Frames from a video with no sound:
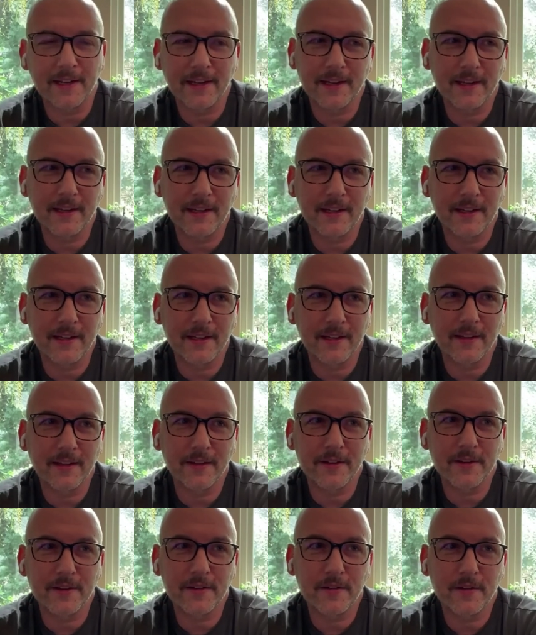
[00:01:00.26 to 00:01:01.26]

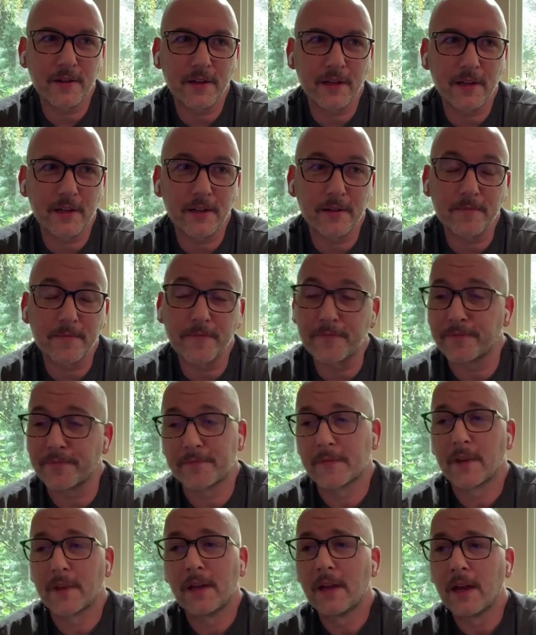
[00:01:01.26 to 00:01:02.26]
although,
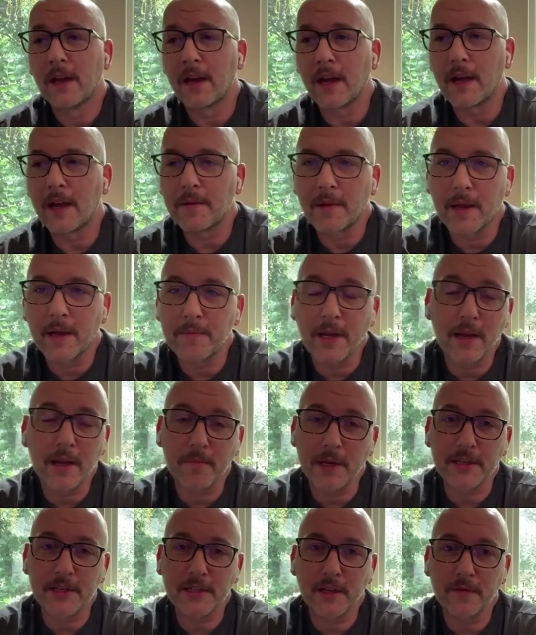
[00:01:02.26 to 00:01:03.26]
I'm not
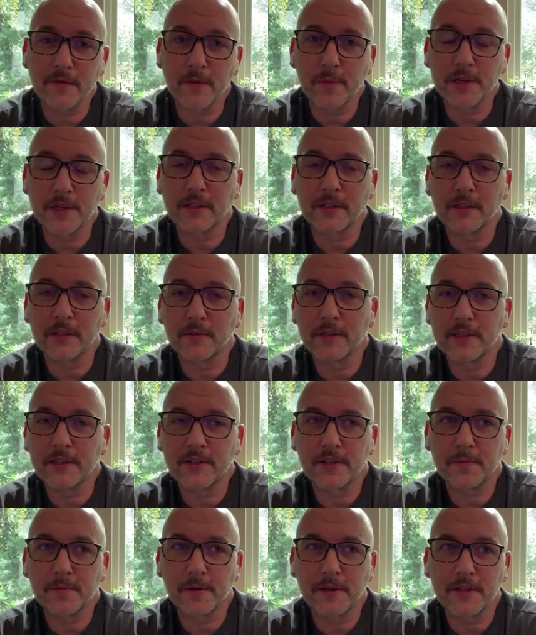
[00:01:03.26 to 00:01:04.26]
myself a particularly
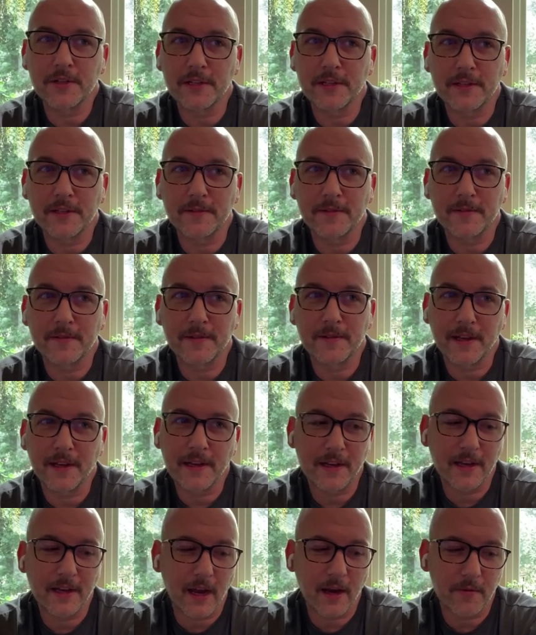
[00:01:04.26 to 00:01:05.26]
religious person.
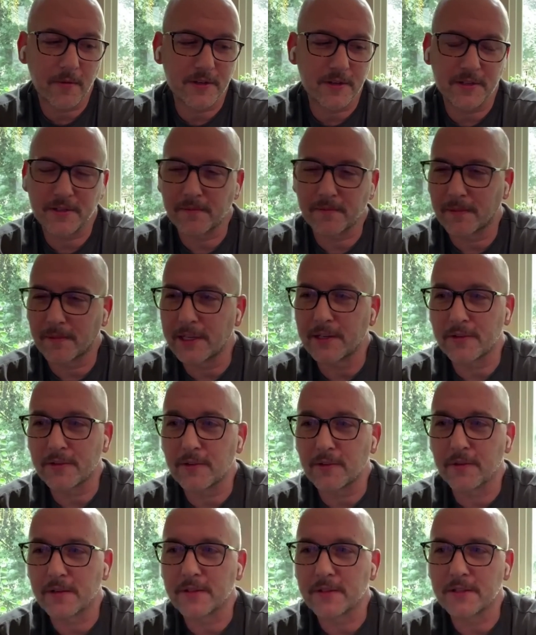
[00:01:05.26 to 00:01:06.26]
I would just lean
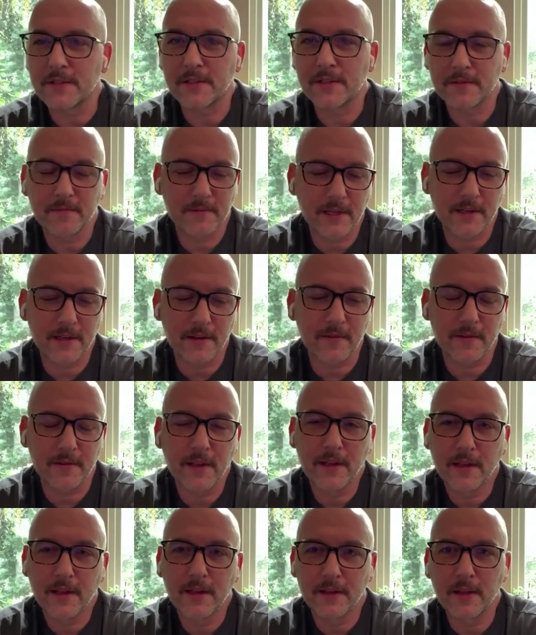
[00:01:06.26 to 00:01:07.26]
towards,
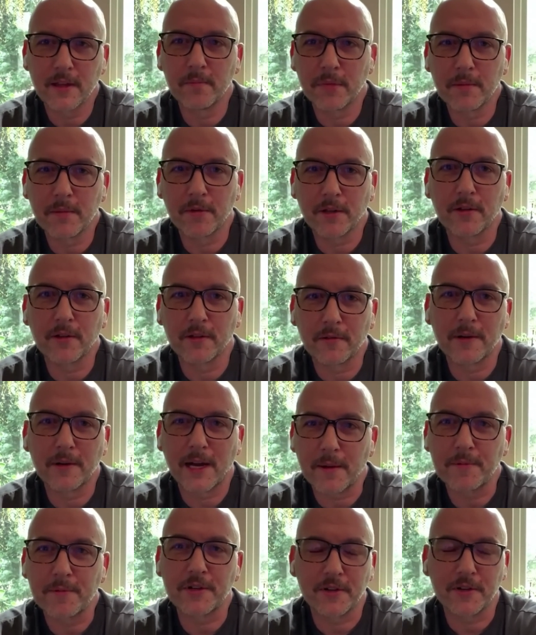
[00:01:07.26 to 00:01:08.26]
the biblical
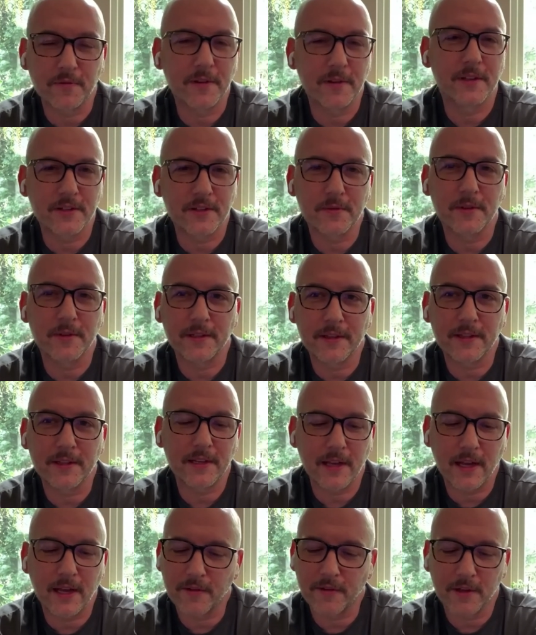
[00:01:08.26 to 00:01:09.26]
rapture for this one.
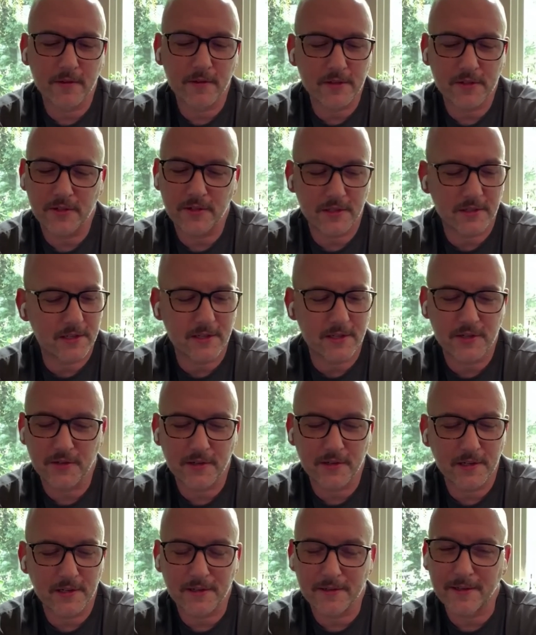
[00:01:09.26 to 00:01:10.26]
I've always just
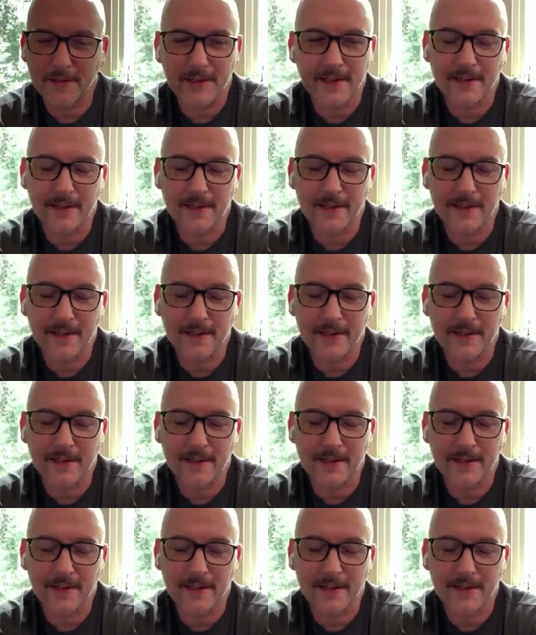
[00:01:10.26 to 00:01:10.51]
enjoyed